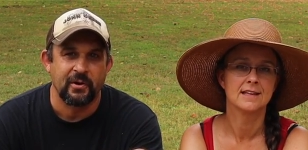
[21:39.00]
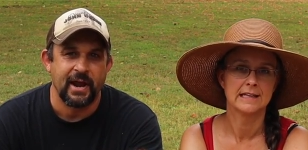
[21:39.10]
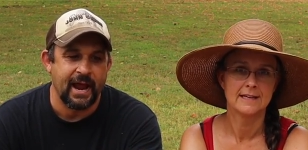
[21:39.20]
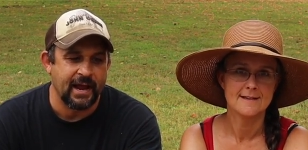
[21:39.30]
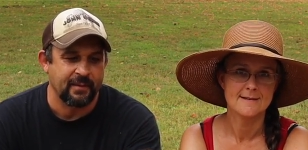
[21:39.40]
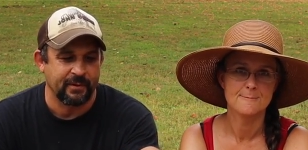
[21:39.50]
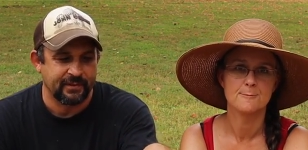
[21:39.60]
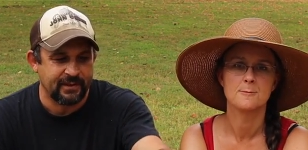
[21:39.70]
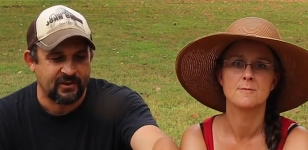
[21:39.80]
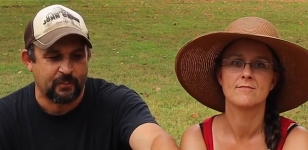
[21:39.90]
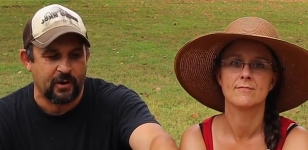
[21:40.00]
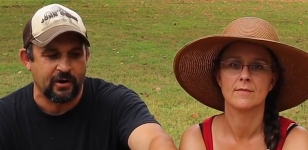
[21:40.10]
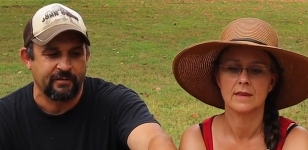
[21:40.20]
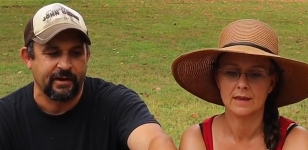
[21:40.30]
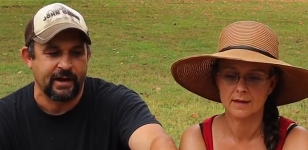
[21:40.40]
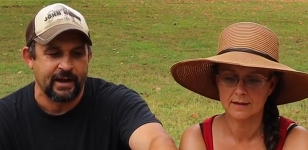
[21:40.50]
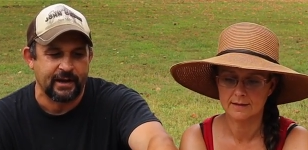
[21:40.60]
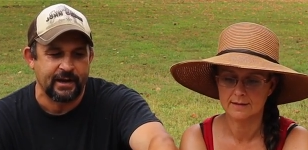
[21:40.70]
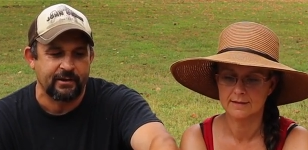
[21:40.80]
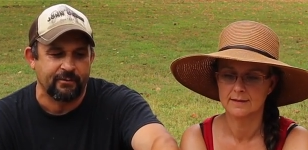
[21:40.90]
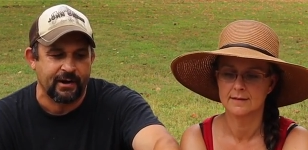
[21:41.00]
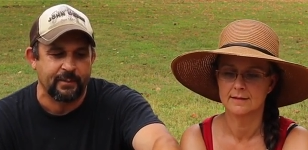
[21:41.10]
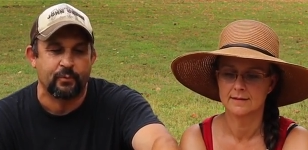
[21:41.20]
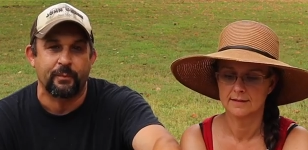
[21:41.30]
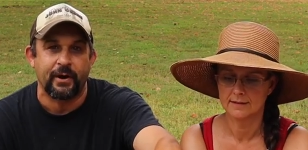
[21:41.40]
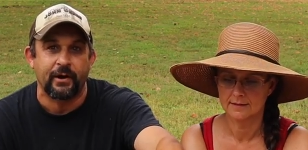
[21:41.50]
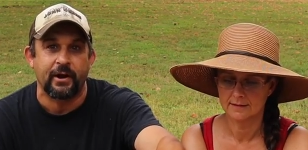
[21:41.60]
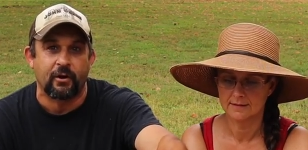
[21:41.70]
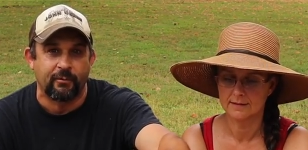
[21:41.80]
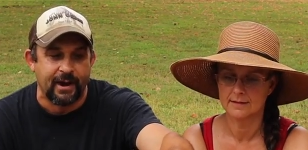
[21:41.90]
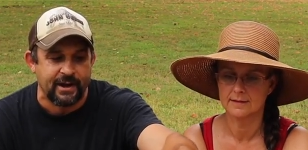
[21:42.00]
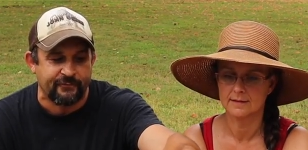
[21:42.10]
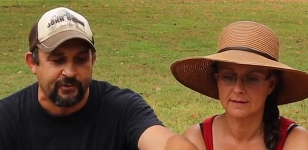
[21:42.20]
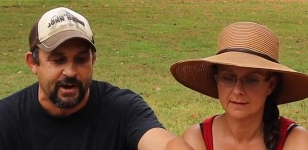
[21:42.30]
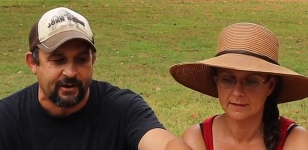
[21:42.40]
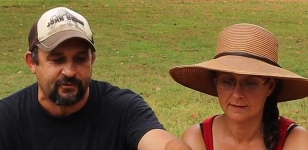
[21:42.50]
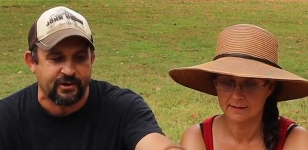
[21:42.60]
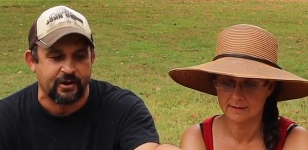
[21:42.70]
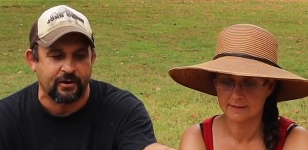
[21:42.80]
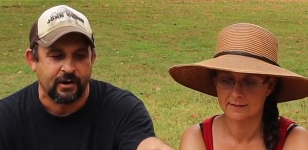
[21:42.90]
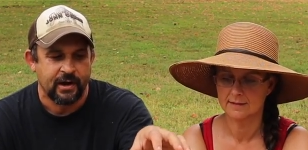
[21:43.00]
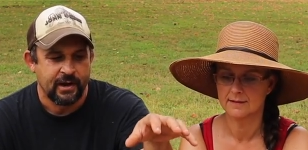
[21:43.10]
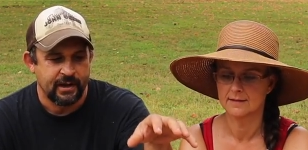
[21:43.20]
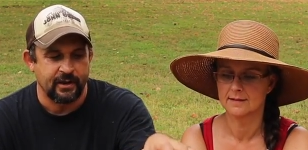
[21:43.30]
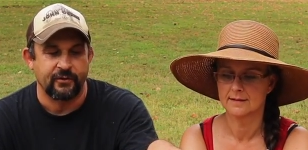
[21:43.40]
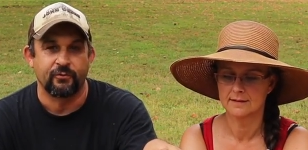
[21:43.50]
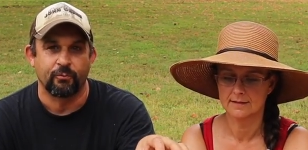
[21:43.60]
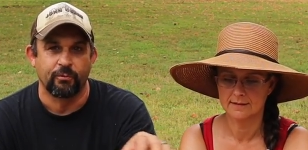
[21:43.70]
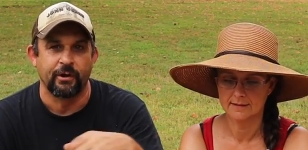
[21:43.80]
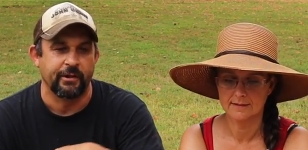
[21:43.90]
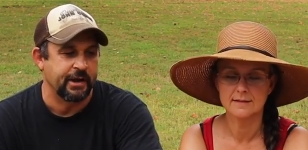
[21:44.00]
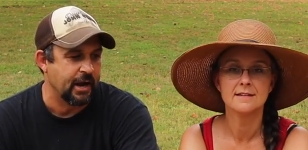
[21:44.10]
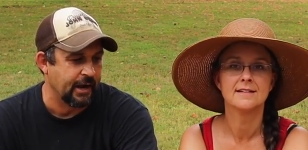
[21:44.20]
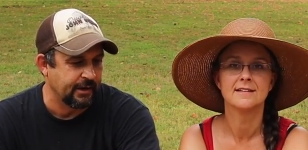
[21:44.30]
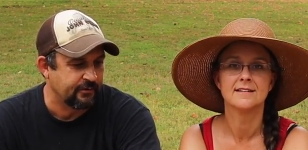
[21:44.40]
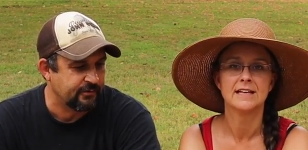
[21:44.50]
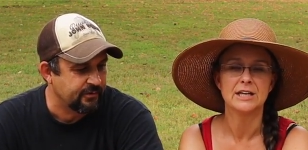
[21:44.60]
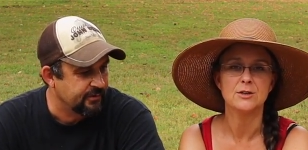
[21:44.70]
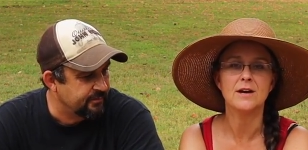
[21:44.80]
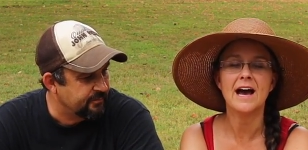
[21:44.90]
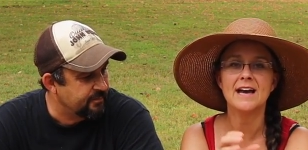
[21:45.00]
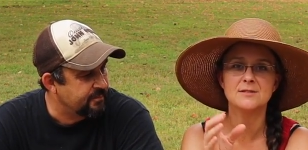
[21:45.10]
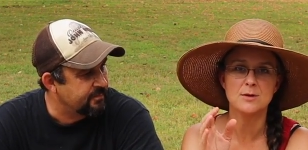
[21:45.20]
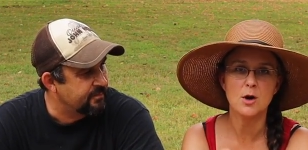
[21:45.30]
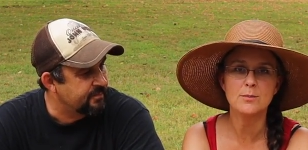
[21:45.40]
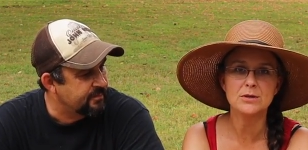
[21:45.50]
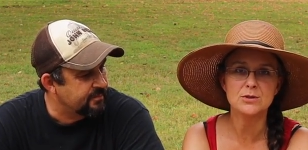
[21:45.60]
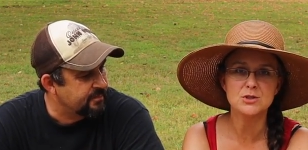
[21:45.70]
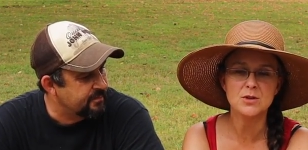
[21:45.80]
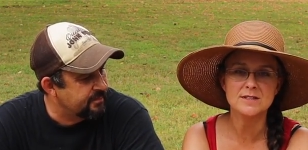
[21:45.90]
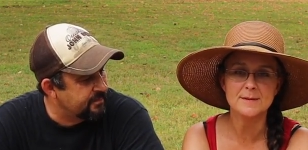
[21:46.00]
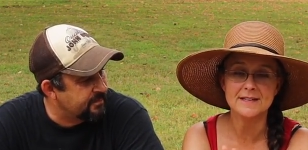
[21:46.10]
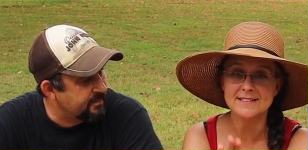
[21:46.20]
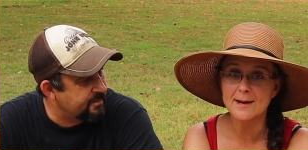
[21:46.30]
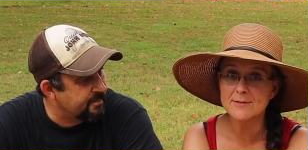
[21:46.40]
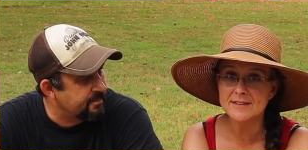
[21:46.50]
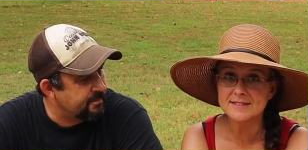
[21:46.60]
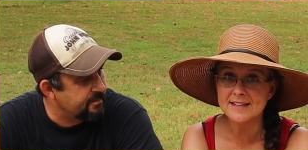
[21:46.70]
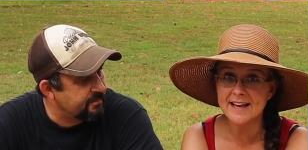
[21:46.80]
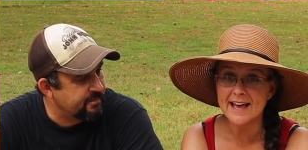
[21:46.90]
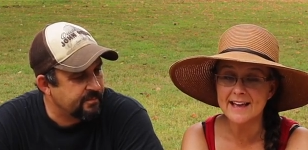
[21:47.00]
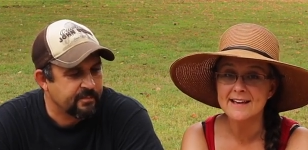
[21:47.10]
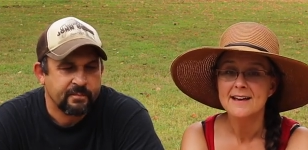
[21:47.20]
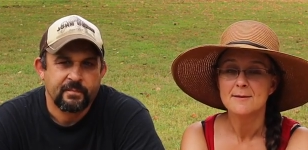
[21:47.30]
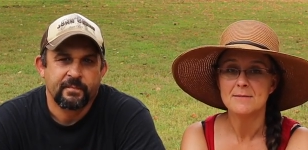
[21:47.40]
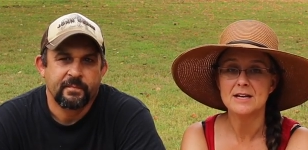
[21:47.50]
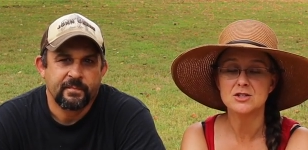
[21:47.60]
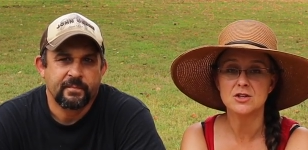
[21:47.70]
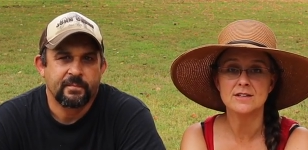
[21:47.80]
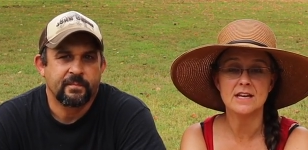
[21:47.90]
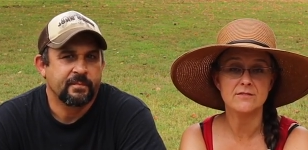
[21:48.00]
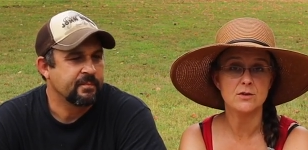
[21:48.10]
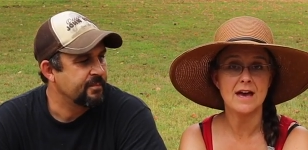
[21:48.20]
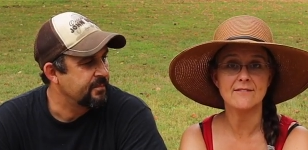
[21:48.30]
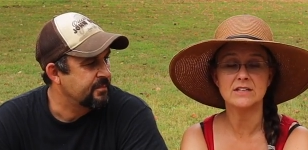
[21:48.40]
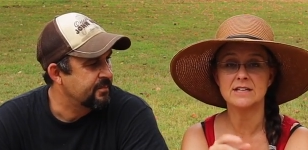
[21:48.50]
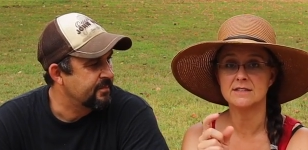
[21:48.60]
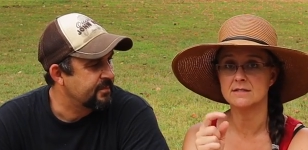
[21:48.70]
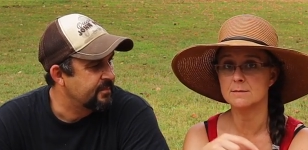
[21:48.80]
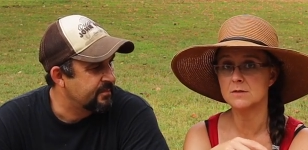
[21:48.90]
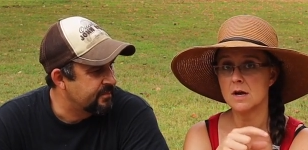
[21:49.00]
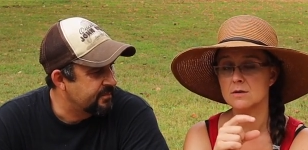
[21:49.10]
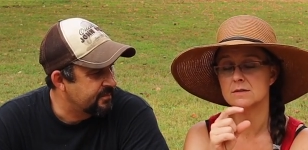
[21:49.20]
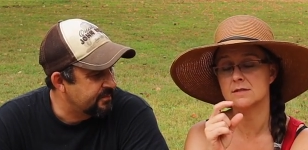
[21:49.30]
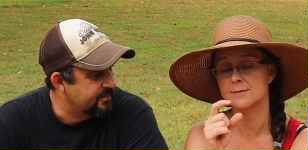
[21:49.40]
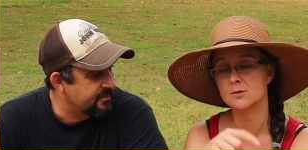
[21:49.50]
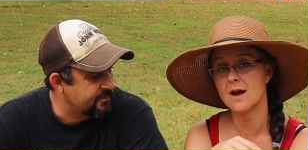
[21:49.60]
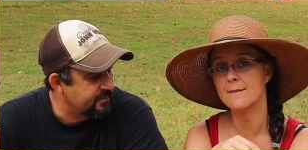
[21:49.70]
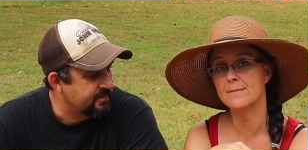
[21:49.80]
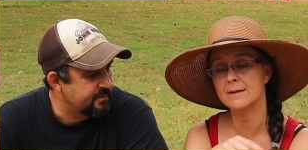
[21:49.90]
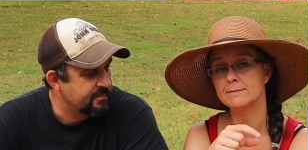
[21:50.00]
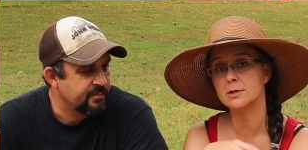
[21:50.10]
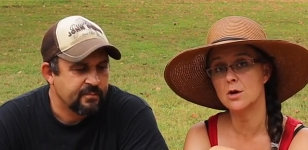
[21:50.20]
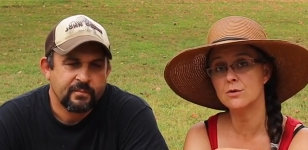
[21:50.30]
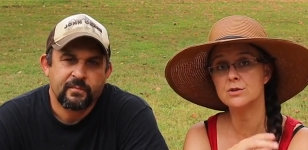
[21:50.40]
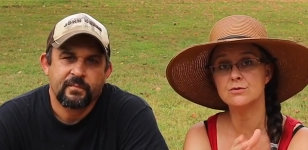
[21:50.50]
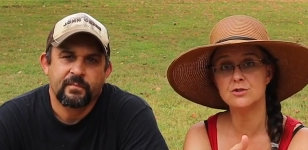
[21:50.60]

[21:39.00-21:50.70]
Speaker 1: to an end. But this part of it and getting ready, preparing already for next year, is really nice.
Speaker 2: You guys, we hope you enjoyed spending time with us today. Make sure that if you haven't hit the subs- subscribe button below, you